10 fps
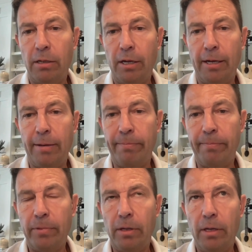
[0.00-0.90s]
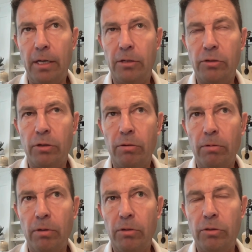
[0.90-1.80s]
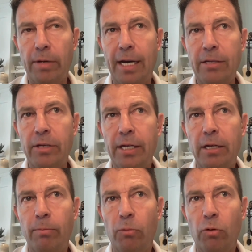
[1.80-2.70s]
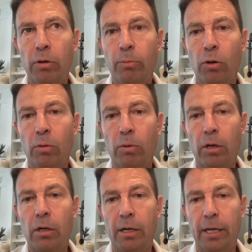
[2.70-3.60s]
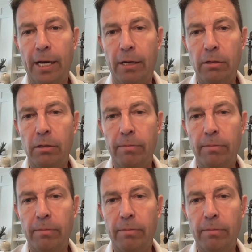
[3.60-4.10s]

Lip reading: And so as I did more and more work on that,